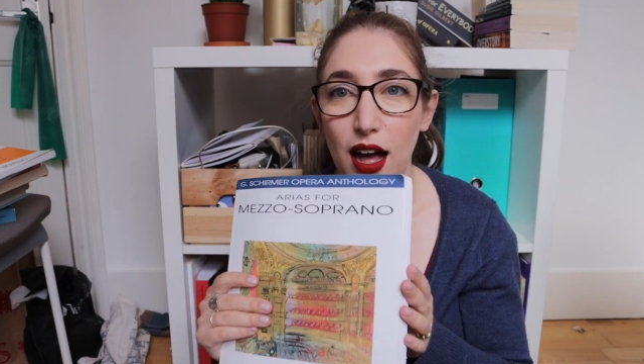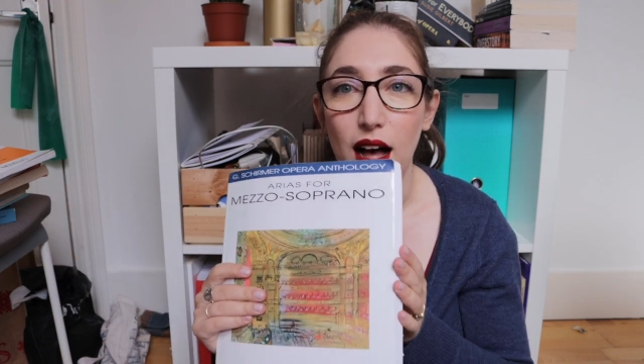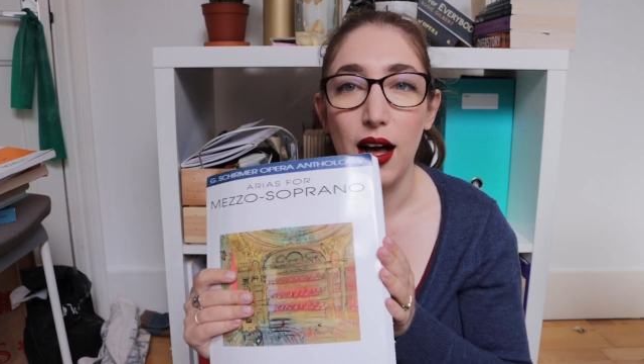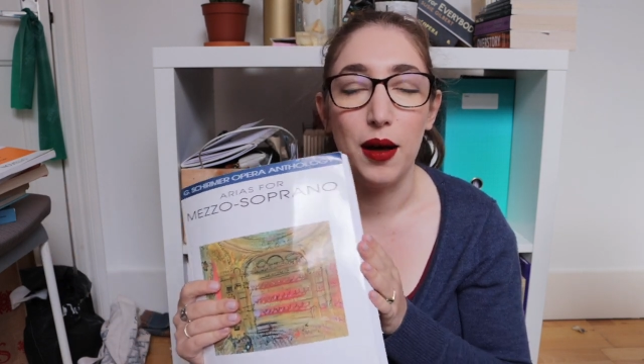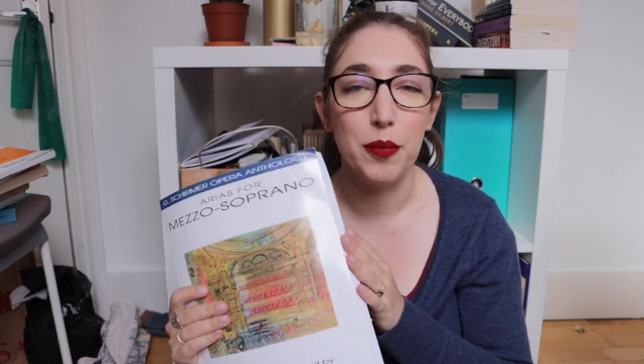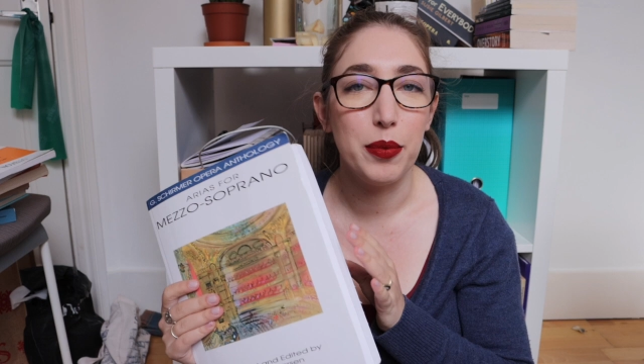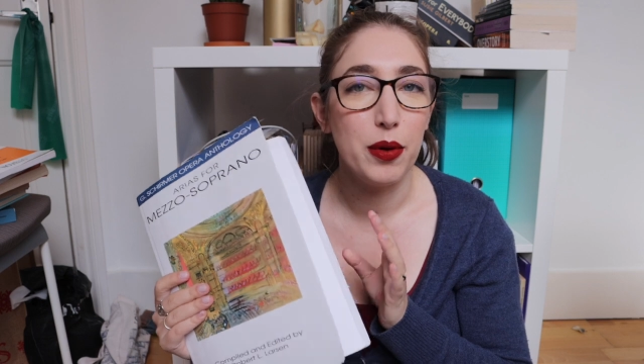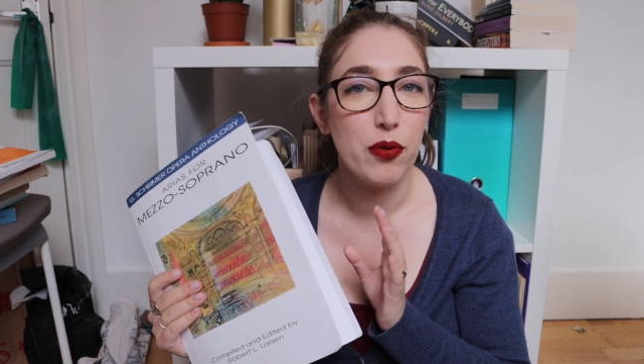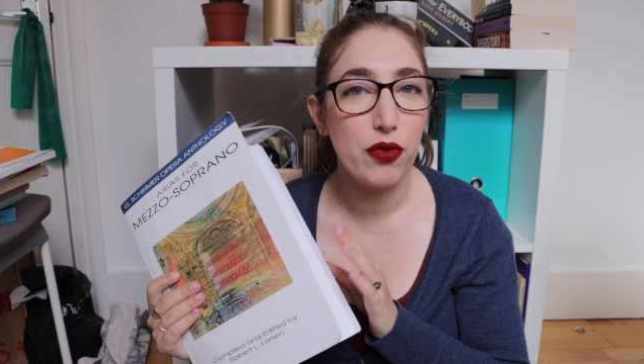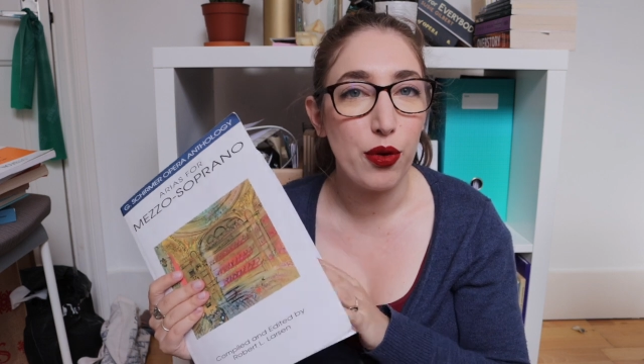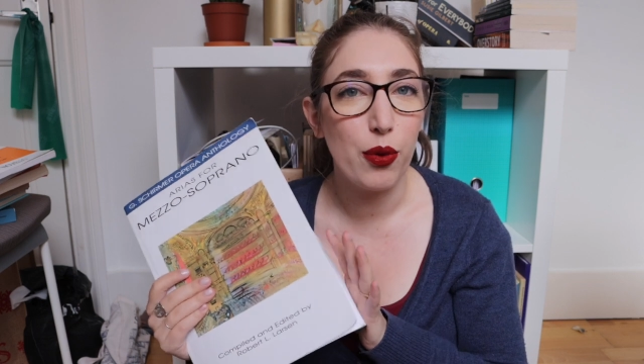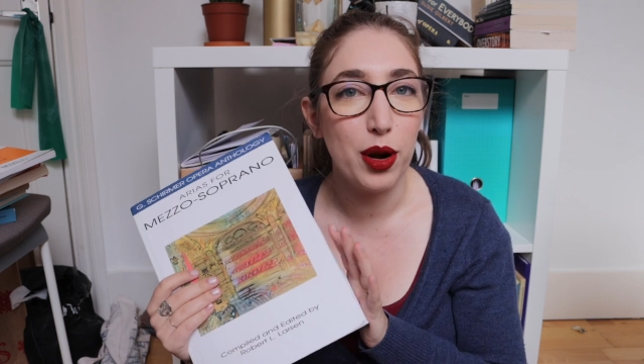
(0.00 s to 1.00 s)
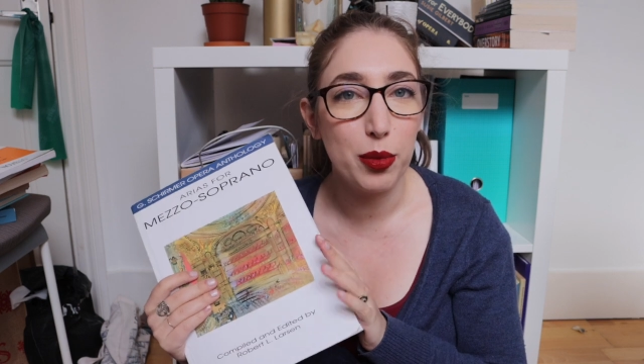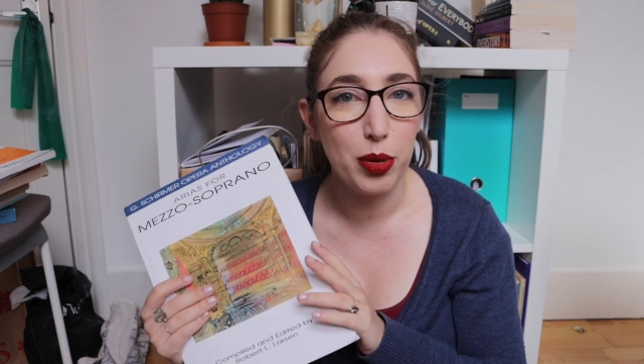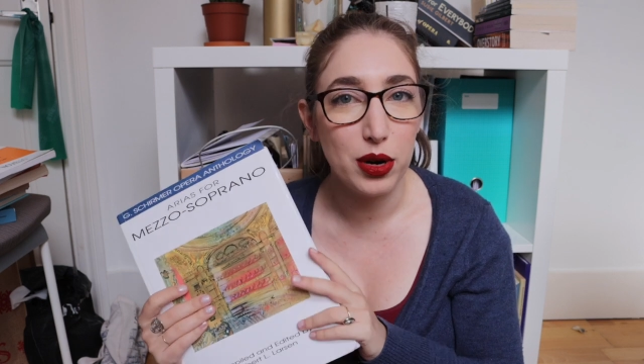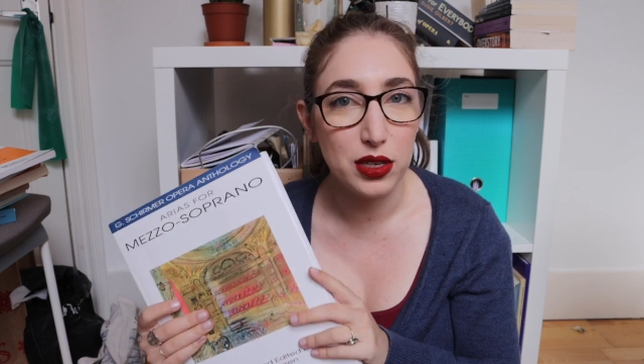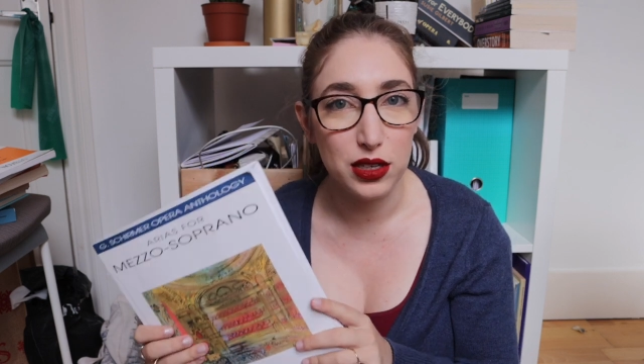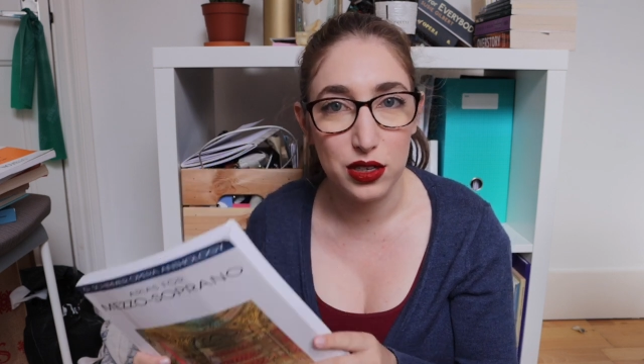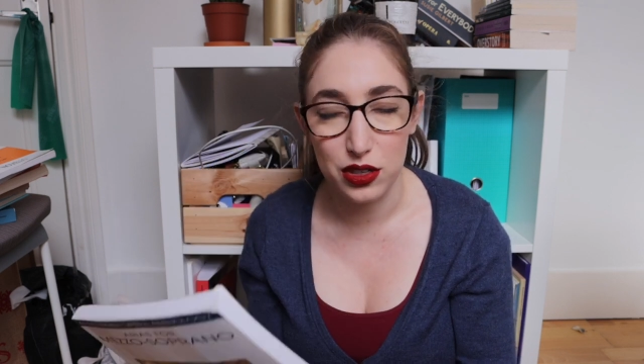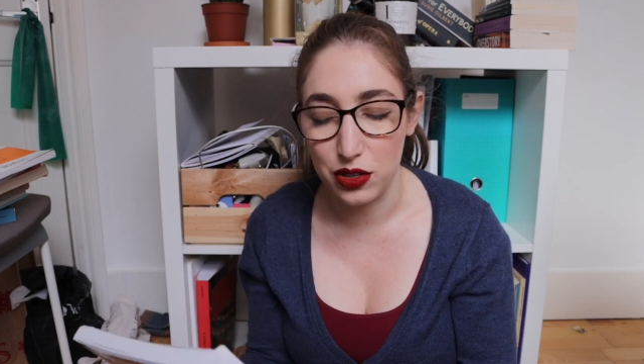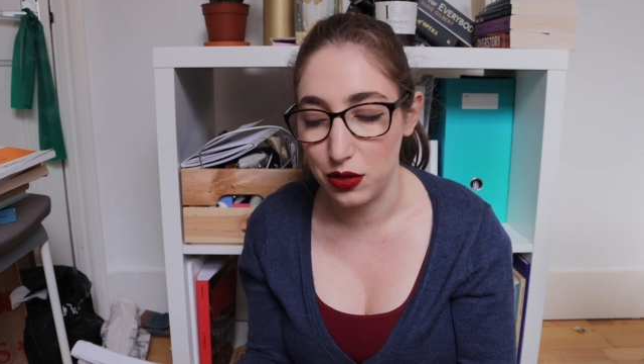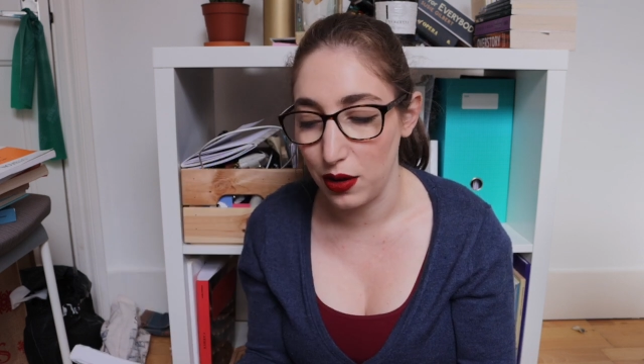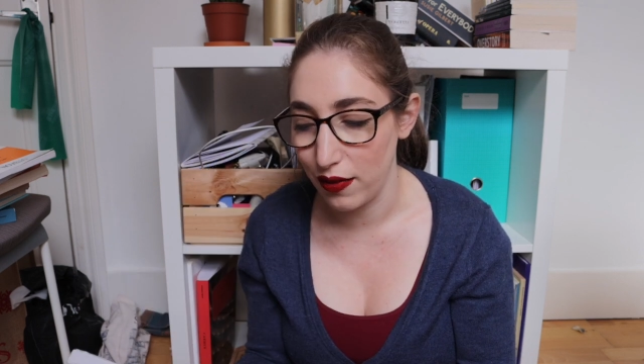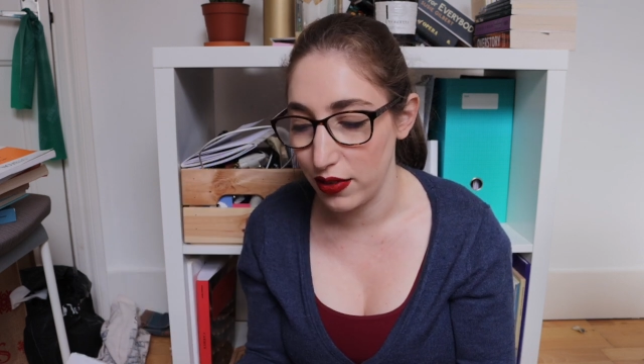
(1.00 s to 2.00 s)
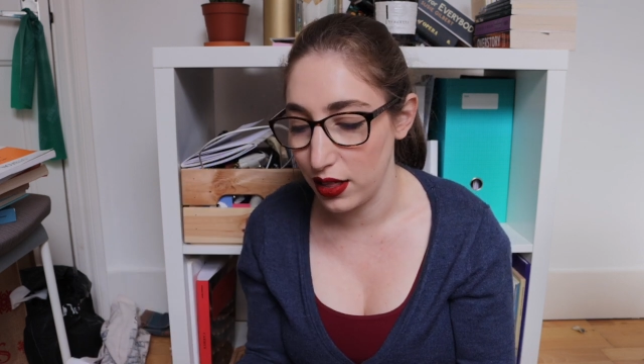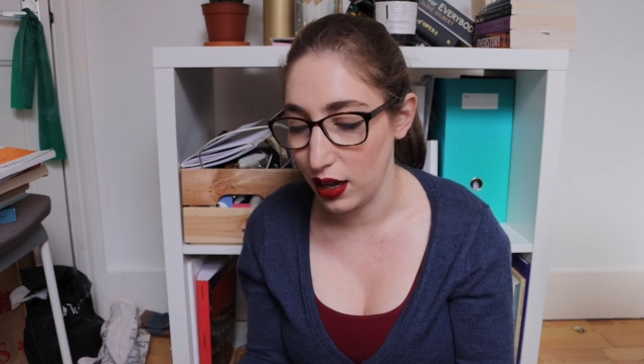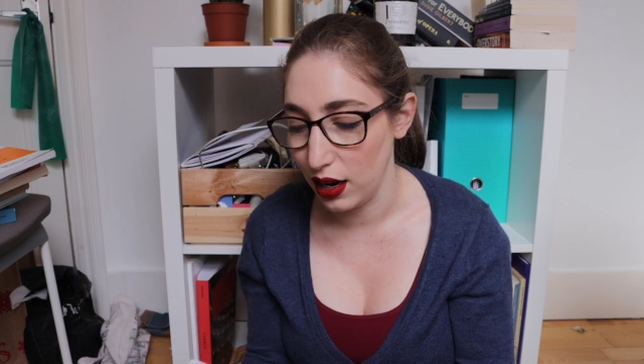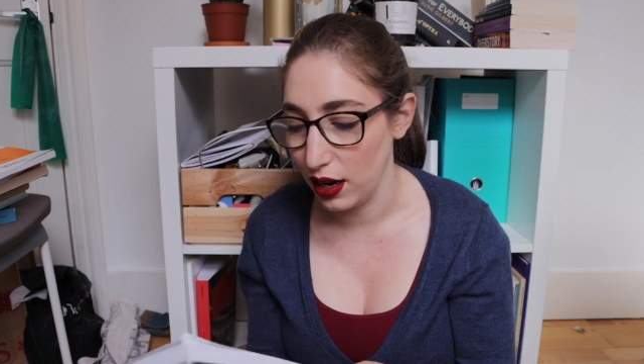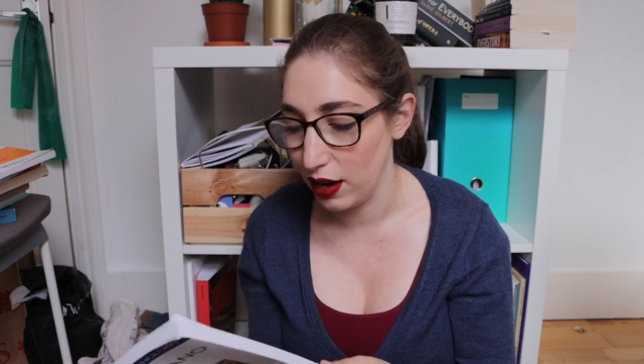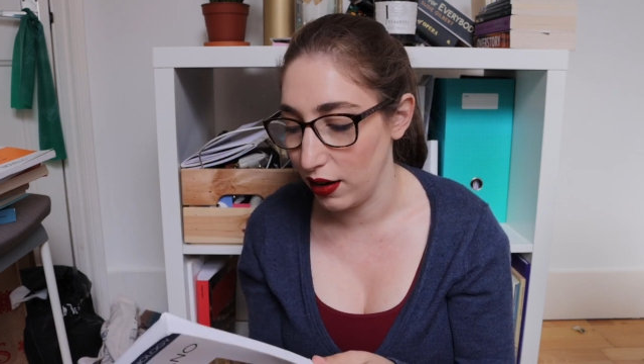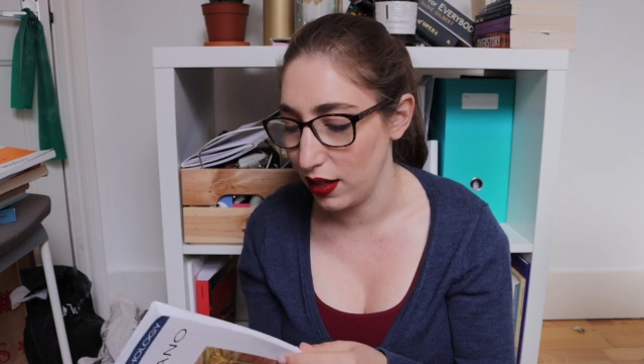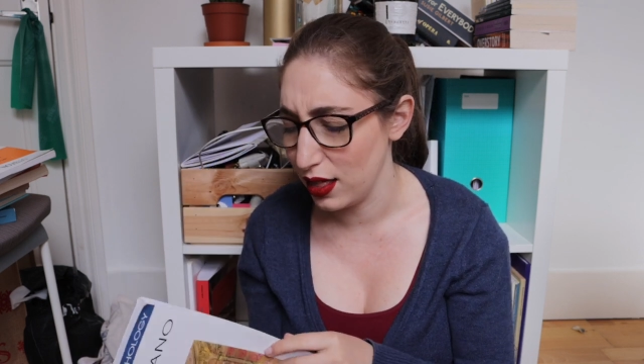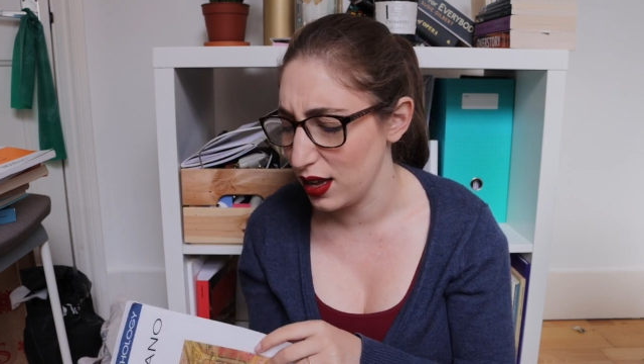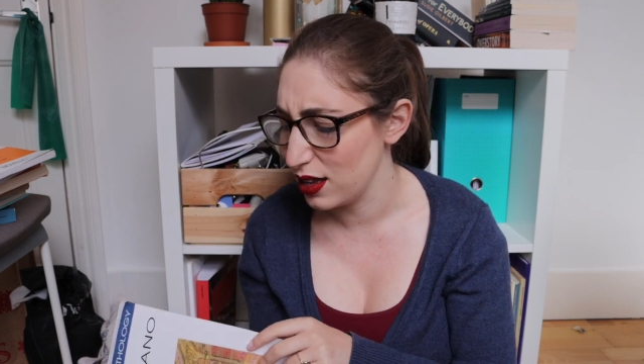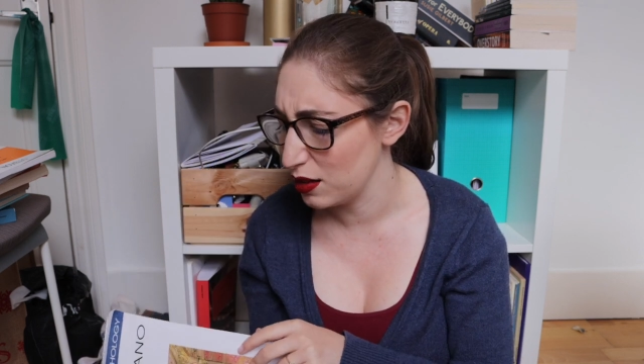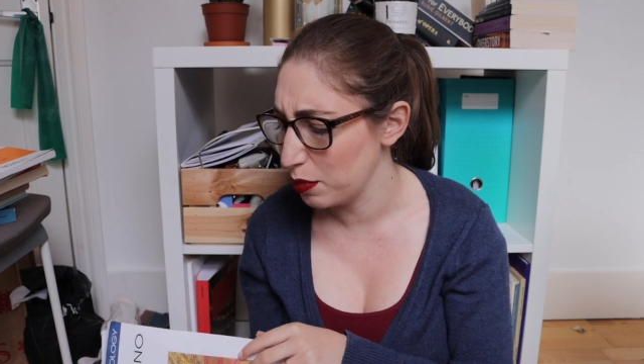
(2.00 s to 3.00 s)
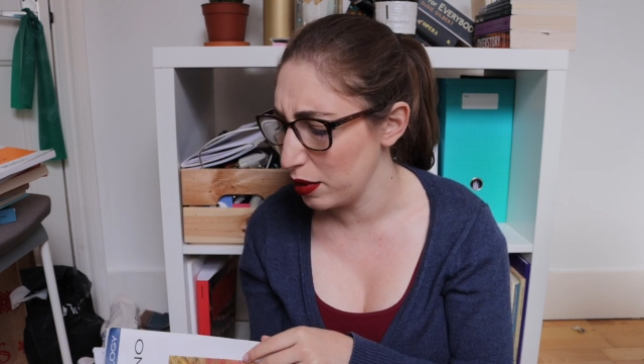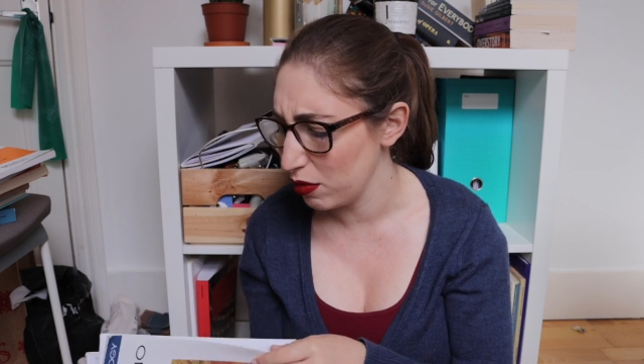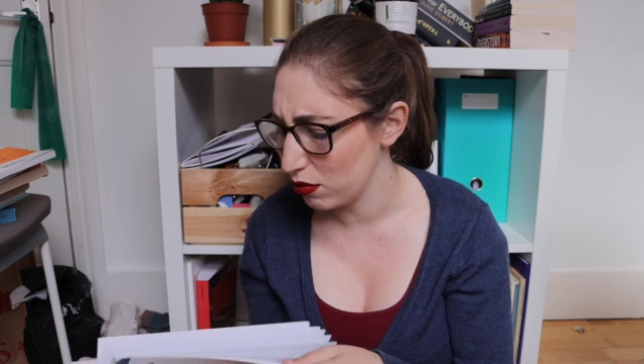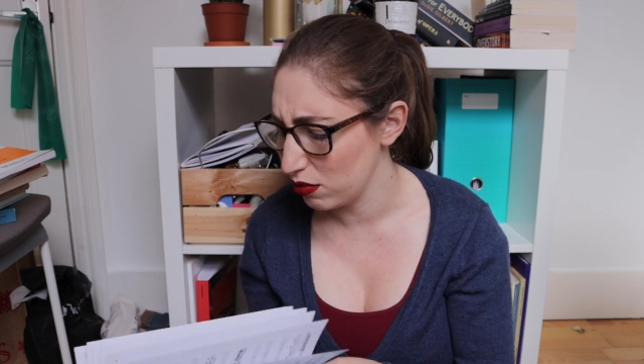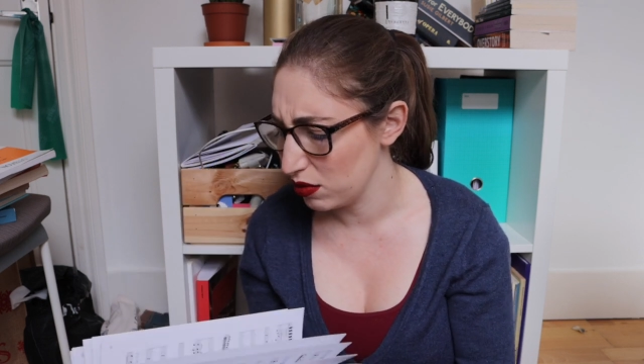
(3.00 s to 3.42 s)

But for one person to do everything in here, I think is a bit